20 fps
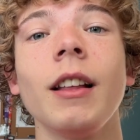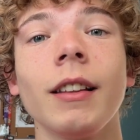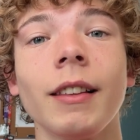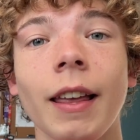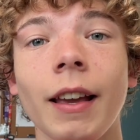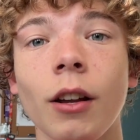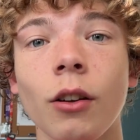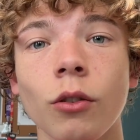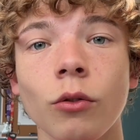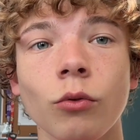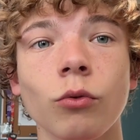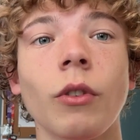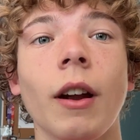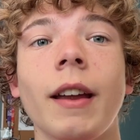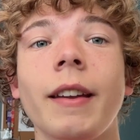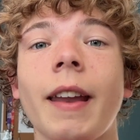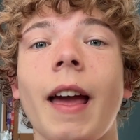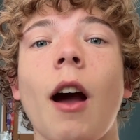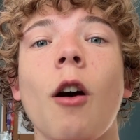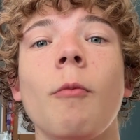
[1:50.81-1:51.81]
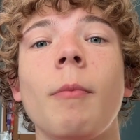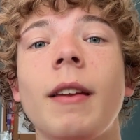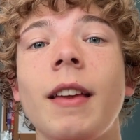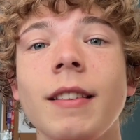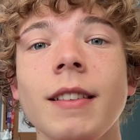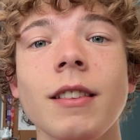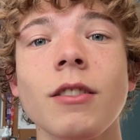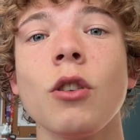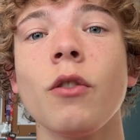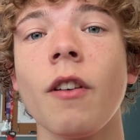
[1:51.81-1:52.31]
like right now because
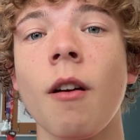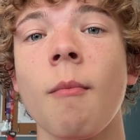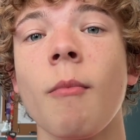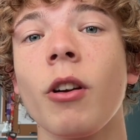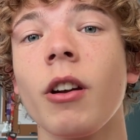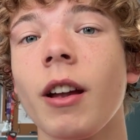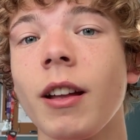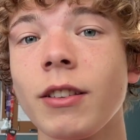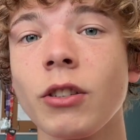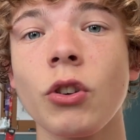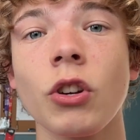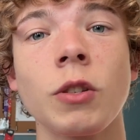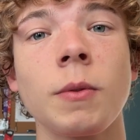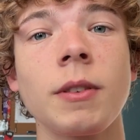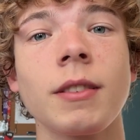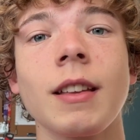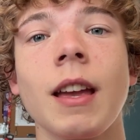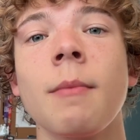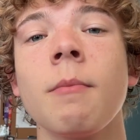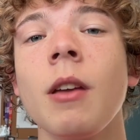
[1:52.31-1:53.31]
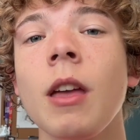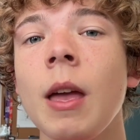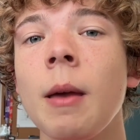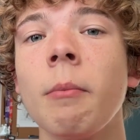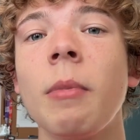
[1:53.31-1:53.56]
it's November, it's Christmas time.